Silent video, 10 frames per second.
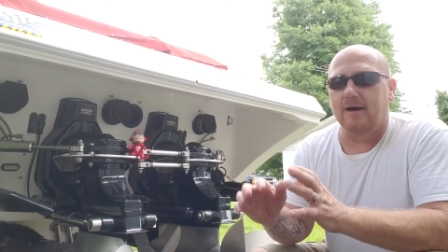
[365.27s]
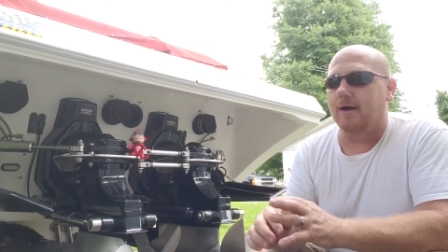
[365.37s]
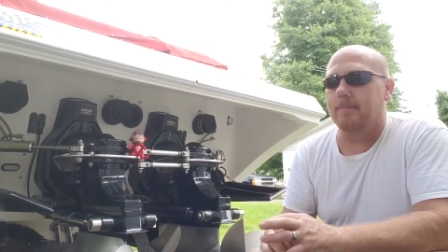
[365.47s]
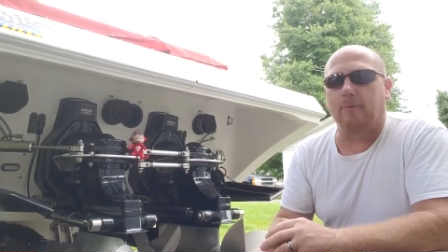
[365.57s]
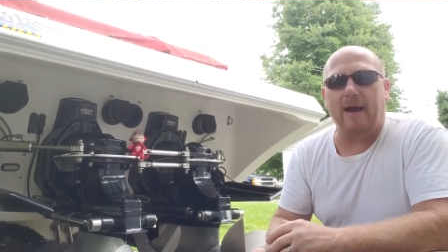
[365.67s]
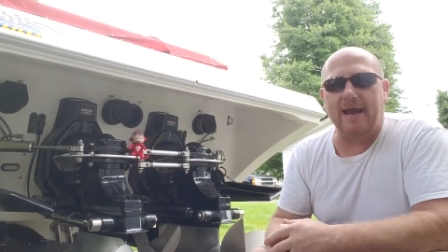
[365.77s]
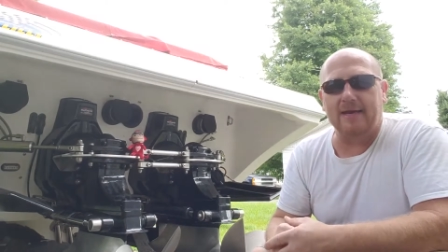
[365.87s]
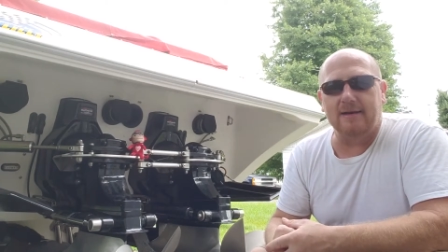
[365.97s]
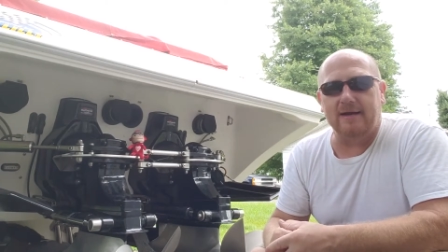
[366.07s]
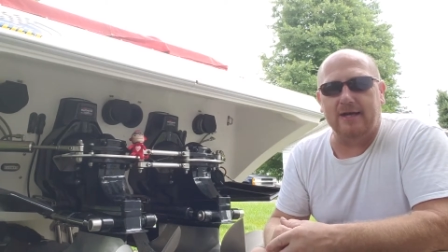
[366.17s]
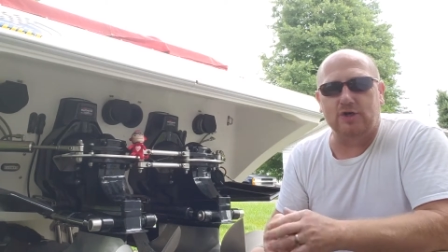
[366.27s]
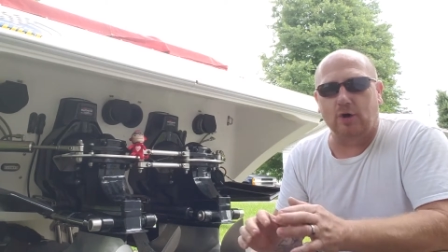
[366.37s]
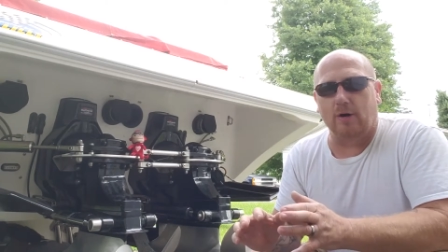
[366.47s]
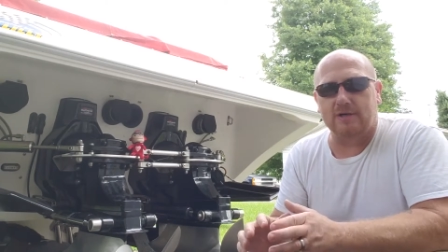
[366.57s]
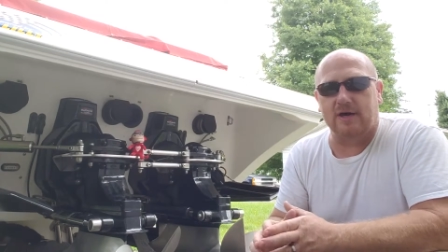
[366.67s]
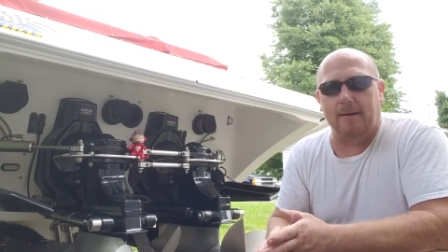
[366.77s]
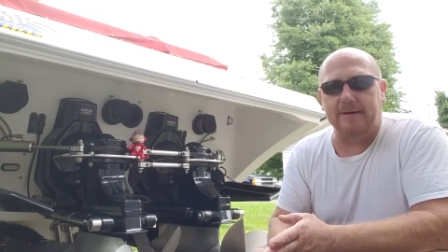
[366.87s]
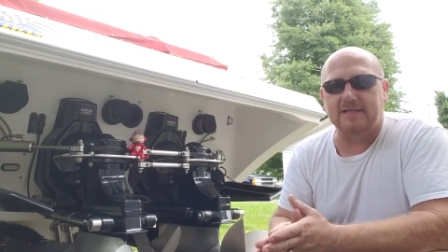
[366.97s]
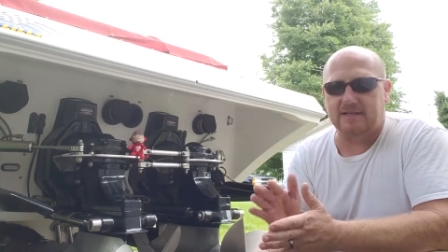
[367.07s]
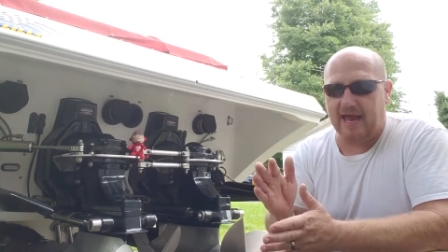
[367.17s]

uh, brand insurance companies.